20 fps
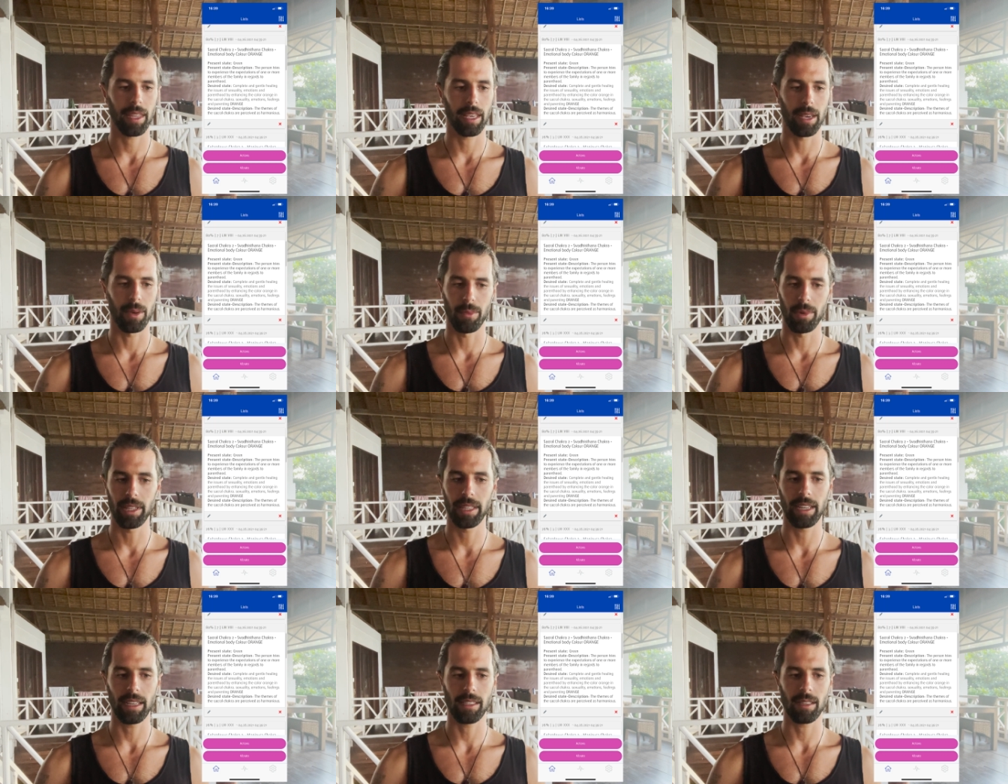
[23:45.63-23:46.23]
It
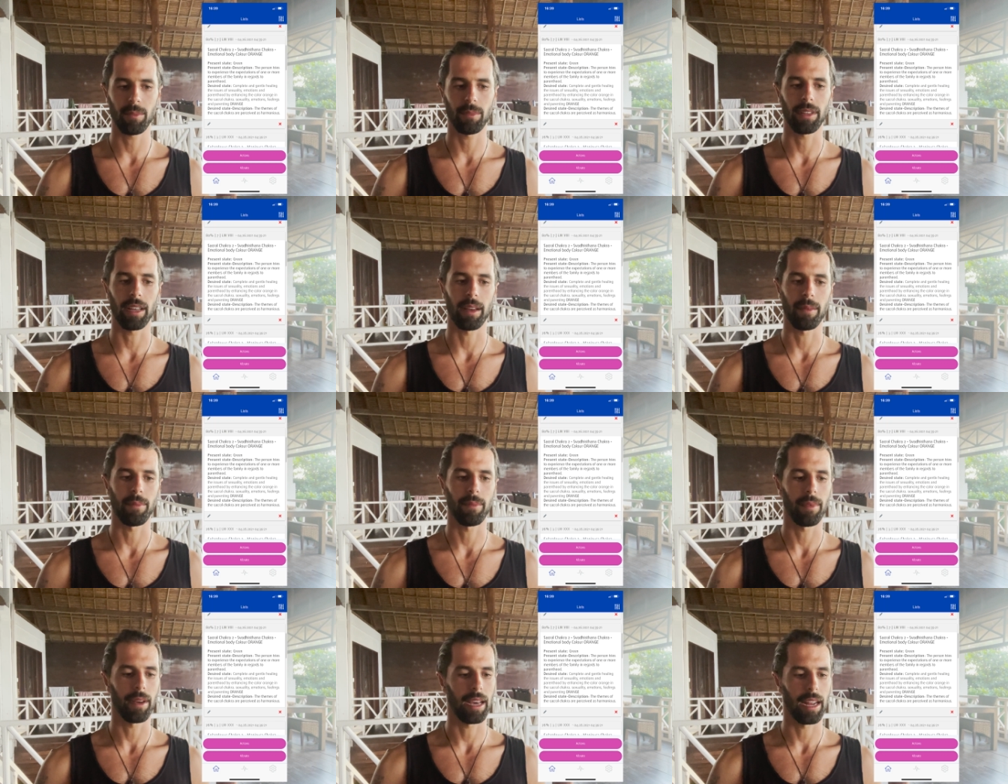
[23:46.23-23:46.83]
will take some
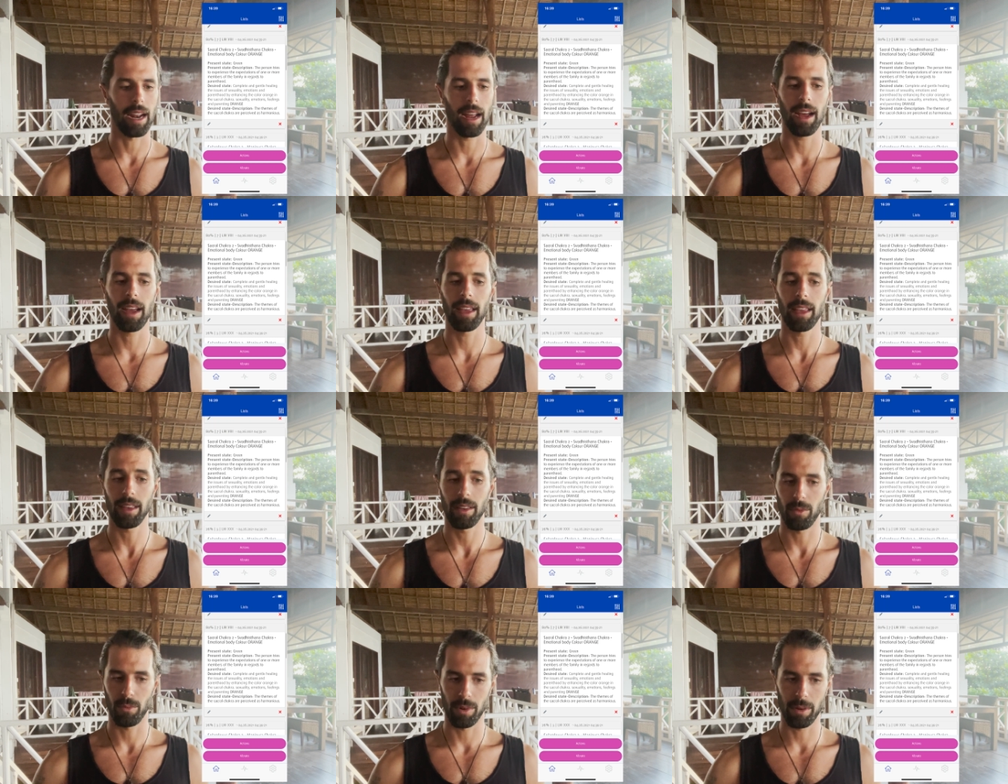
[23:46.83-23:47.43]
time, and
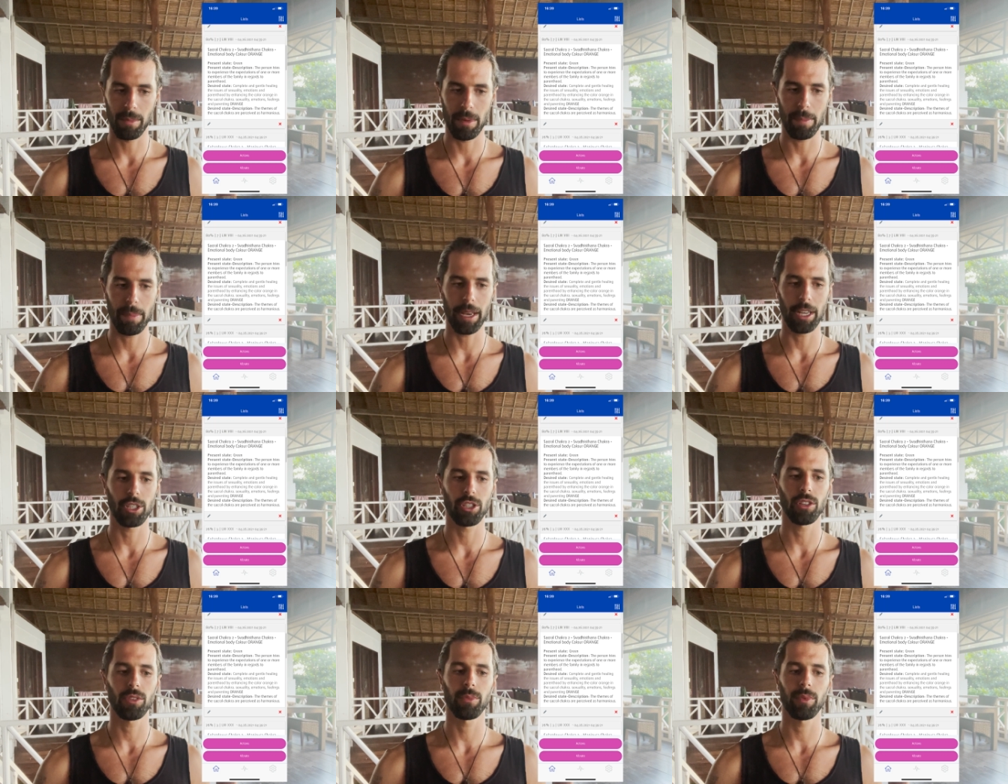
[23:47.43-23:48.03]
I will be
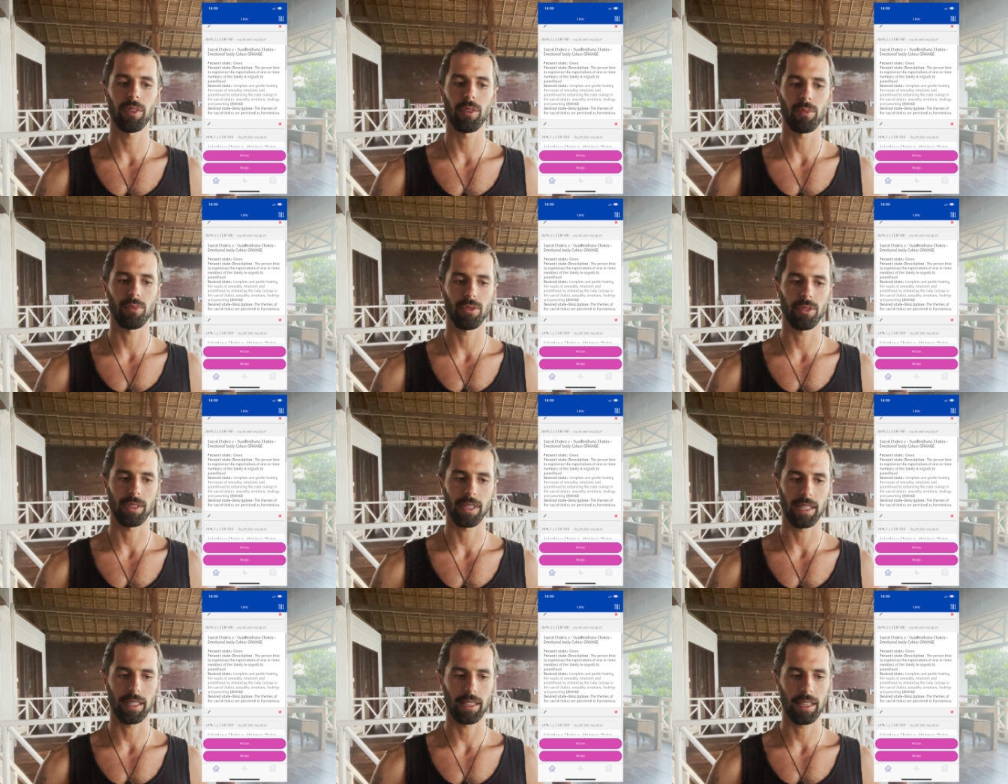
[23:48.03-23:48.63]
patient with the
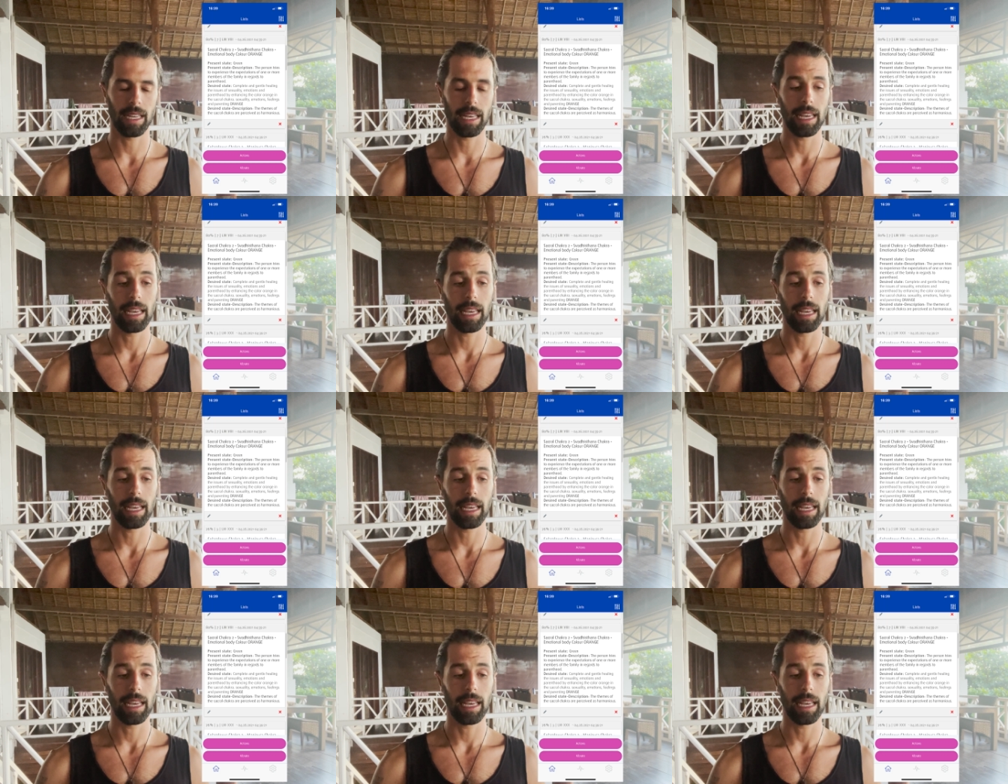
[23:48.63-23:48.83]
process.